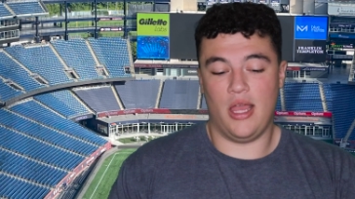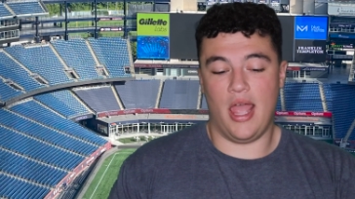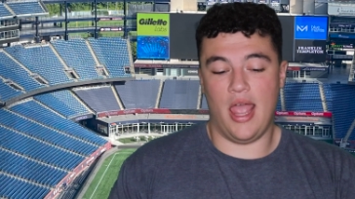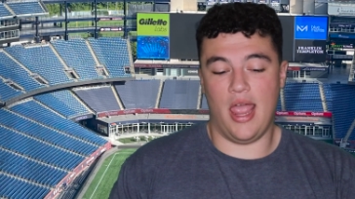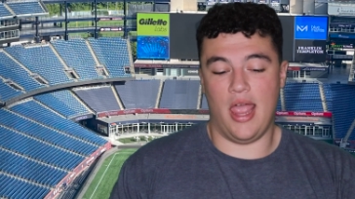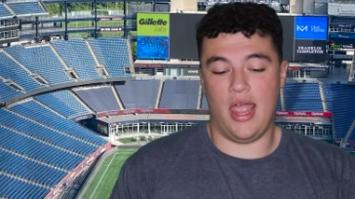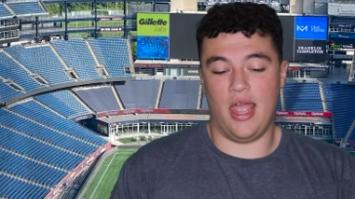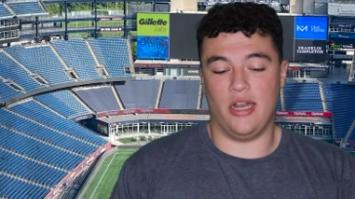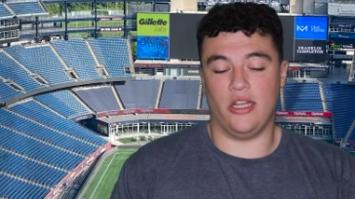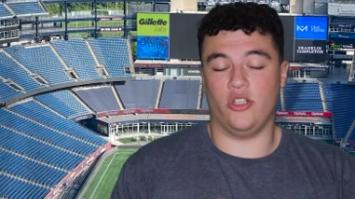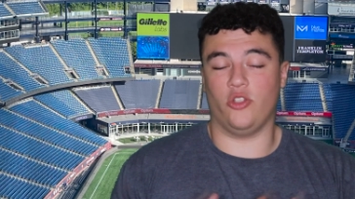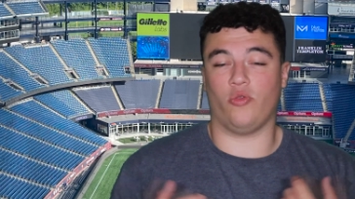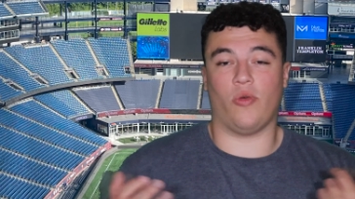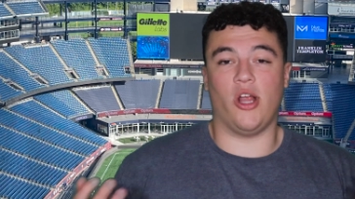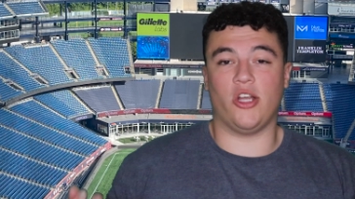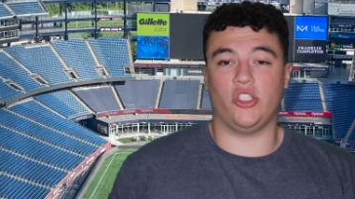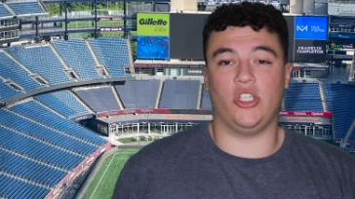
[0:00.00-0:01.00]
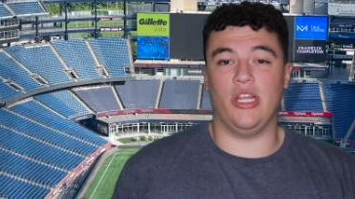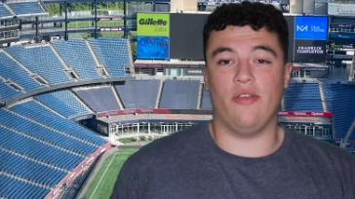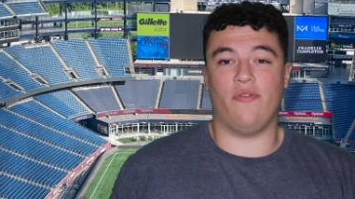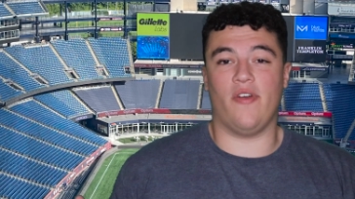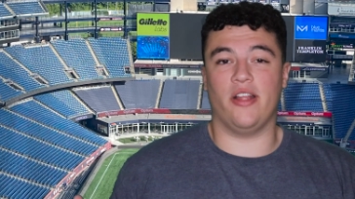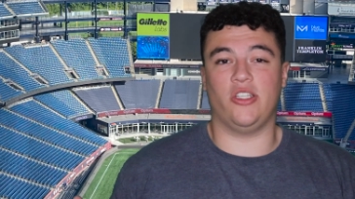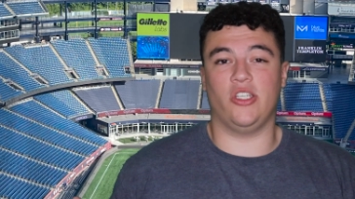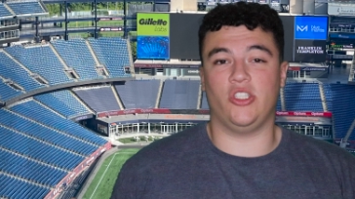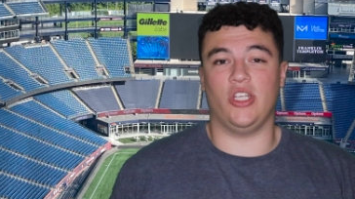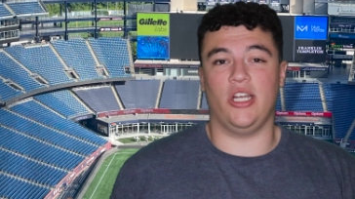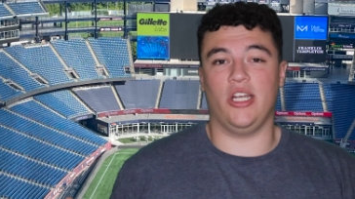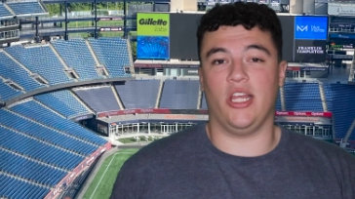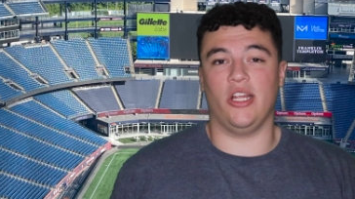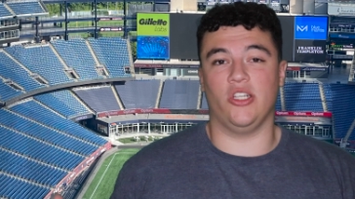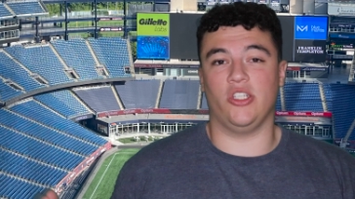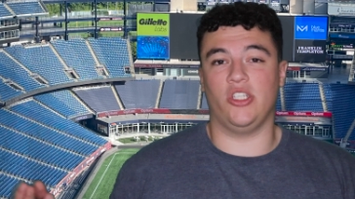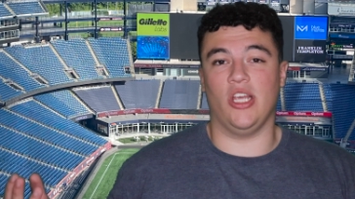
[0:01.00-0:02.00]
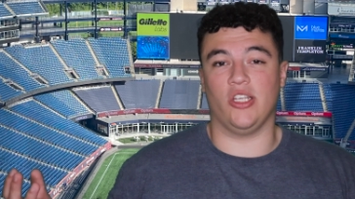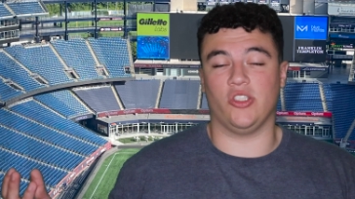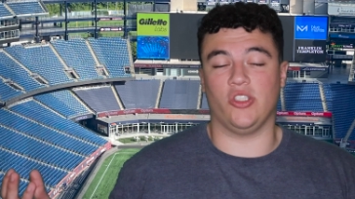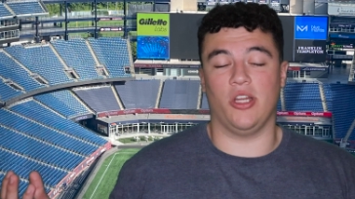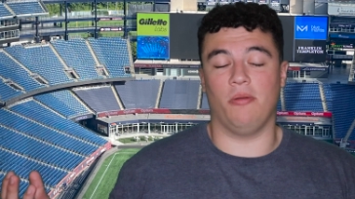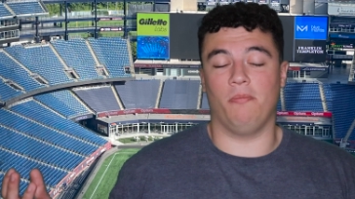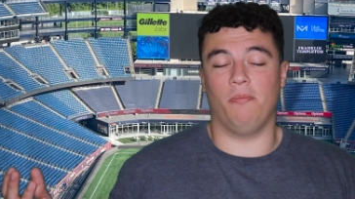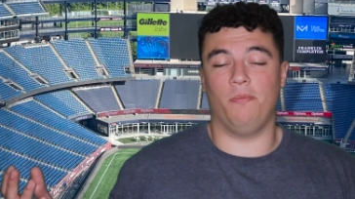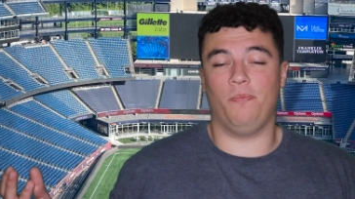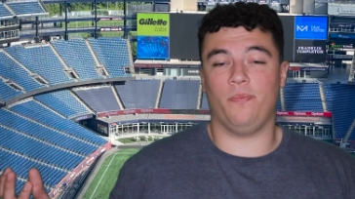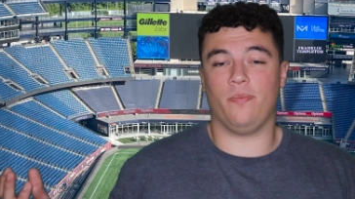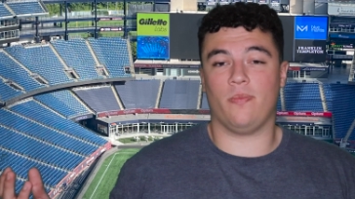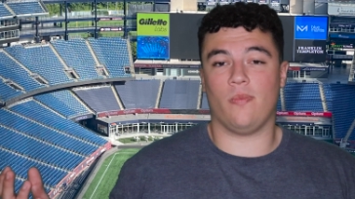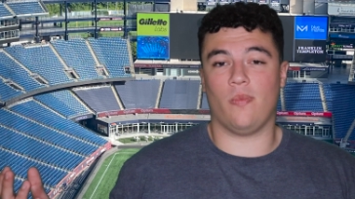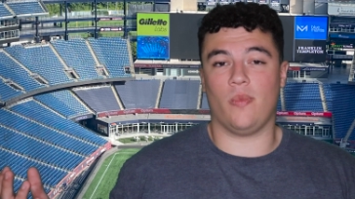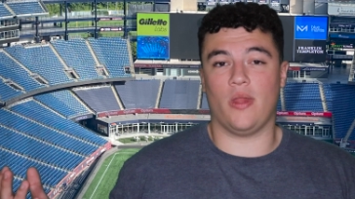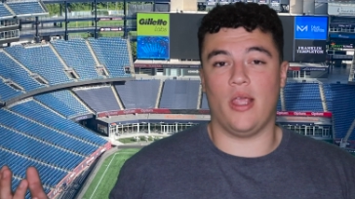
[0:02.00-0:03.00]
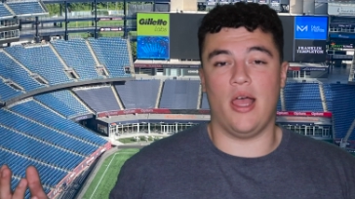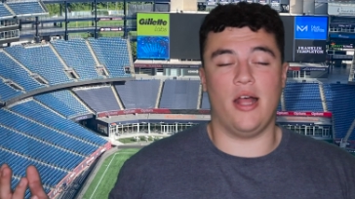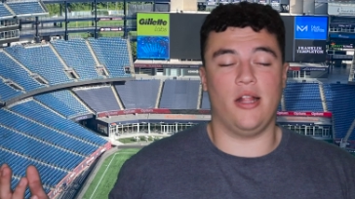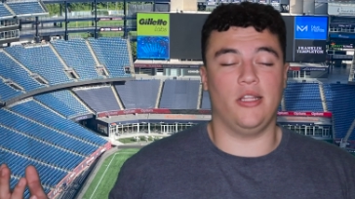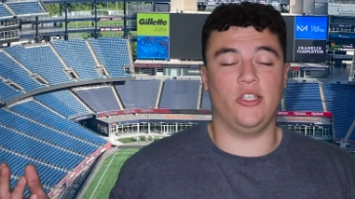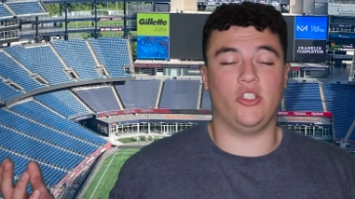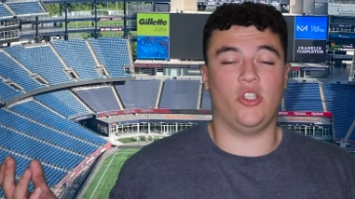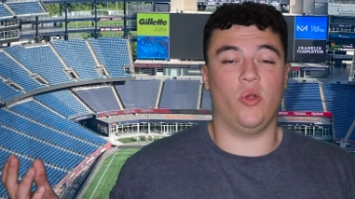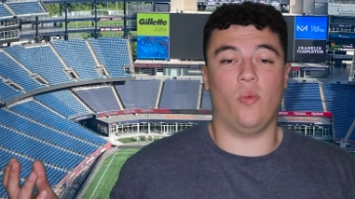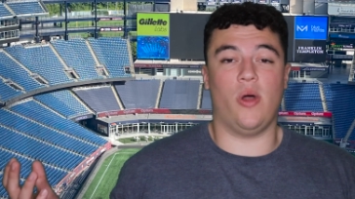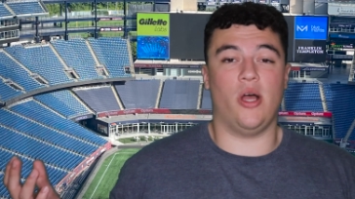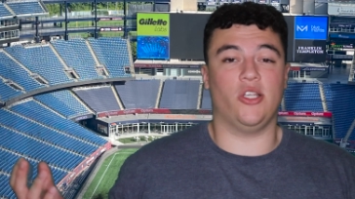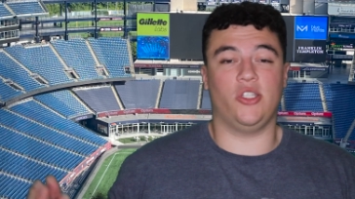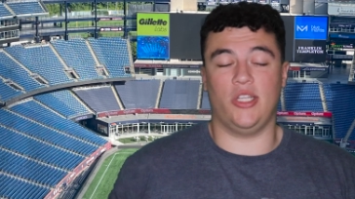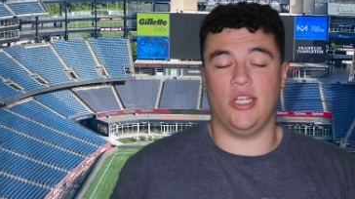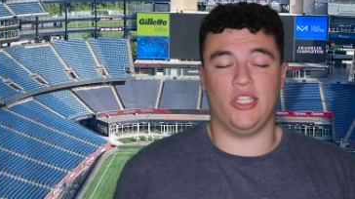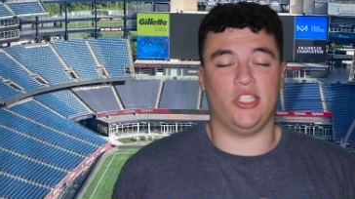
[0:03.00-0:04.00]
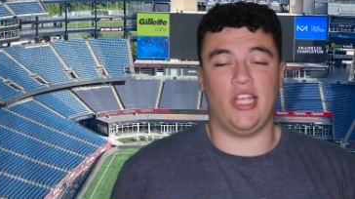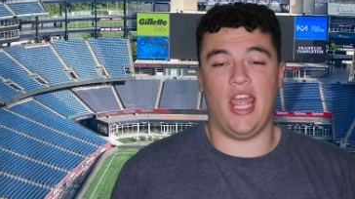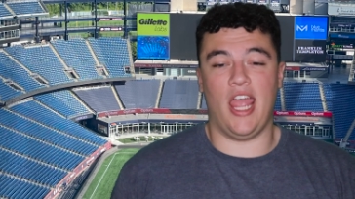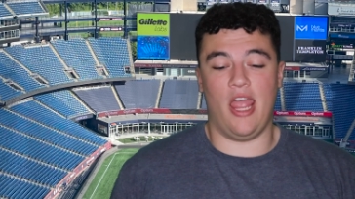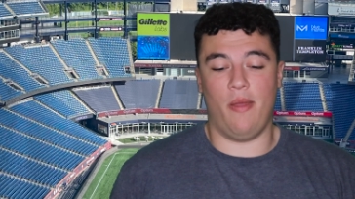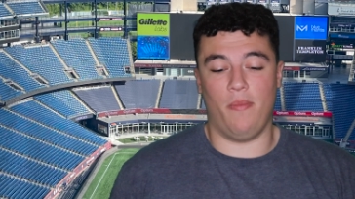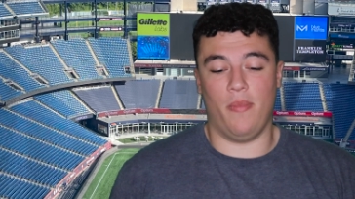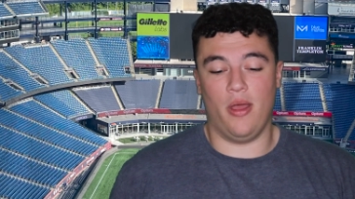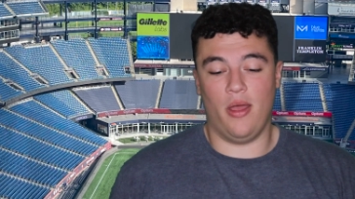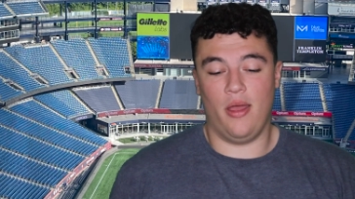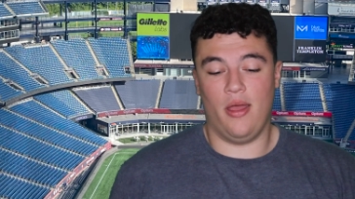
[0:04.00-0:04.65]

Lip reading: And his rush defense is inconsistent. At least it was this game.